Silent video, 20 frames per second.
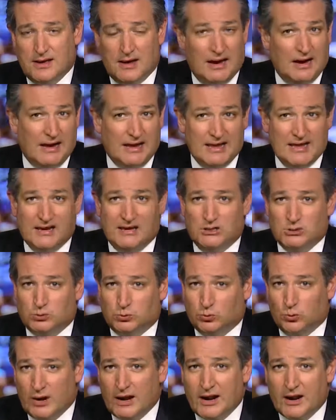Uh, it
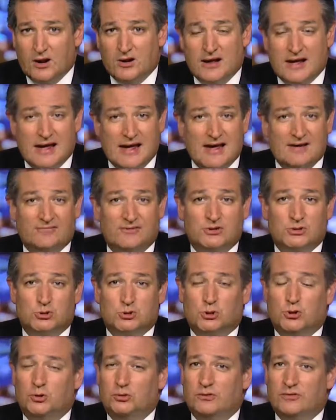is rare to have
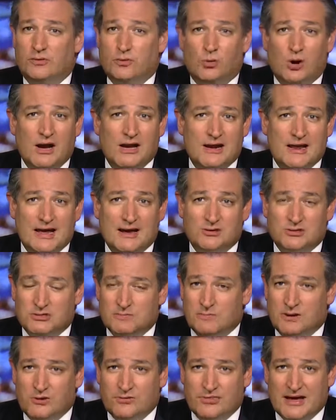control of the White House
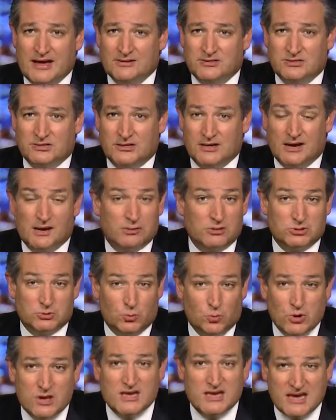and both houses of Congress.
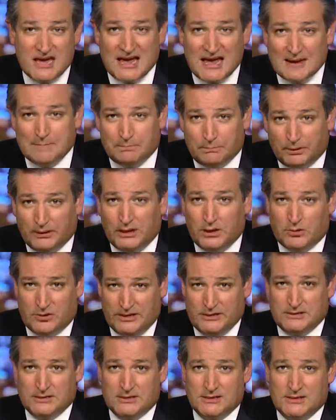We can't blow
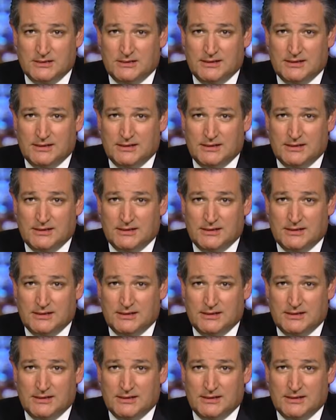it.